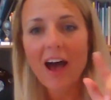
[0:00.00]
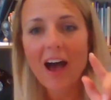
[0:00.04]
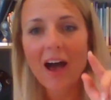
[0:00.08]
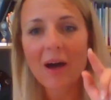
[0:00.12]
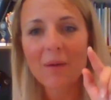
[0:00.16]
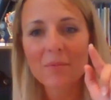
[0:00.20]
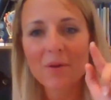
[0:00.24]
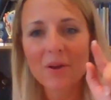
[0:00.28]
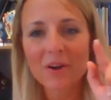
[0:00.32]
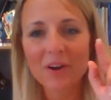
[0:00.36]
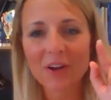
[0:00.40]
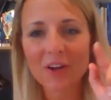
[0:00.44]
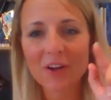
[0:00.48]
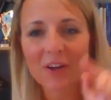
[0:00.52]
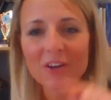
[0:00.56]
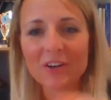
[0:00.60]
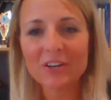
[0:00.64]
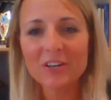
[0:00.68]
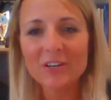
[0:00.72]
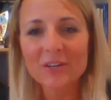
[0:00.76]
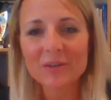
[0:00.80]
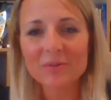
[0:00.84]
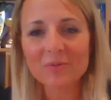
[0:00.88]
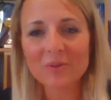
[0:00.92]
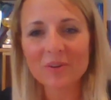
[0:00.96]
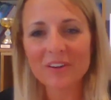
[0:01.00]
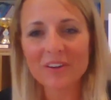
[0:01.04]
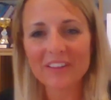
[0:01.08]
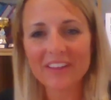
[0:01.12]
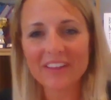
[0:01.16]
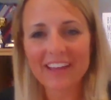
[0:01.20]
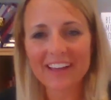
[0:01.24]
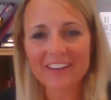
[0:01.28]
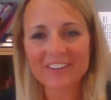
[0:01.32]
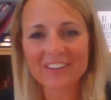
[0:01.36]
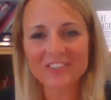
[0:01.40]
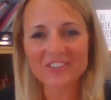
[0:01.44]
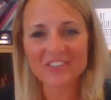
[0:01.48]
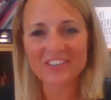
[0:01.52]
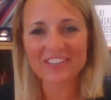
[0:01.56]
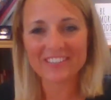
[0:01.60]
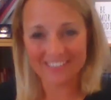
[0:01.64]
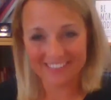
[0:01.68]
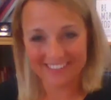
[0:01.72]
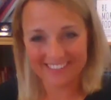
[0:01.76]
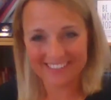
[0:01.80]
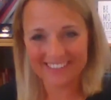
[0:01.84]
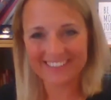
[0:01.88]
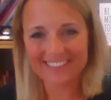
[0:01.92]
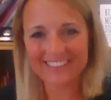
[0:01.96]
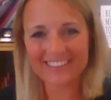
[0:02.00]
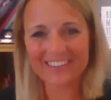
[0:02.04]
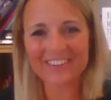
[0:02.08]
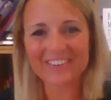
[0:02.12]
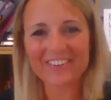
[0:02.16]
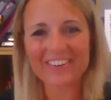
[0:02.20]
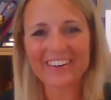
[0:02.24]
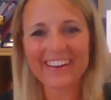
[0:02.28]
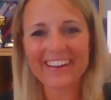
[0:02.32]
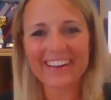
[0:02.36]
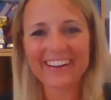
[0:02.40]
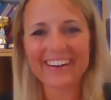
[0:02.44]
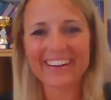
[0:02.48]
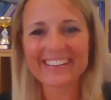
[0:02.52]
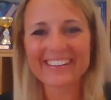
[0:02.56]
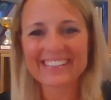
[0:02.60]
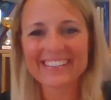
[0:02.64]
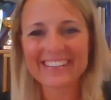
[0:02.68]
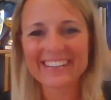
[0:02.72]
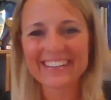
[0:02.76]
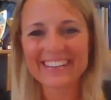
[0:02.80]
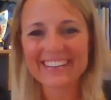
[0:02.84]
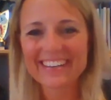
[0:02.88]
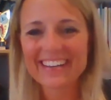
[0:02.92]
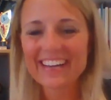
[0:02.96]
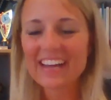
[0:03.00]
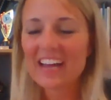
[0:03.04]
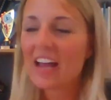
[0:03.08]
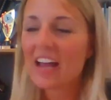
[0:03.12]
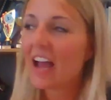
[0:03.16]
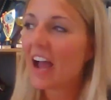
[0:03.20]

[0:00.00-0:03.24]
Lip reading: I'm going to cut one of the engines. Great idea.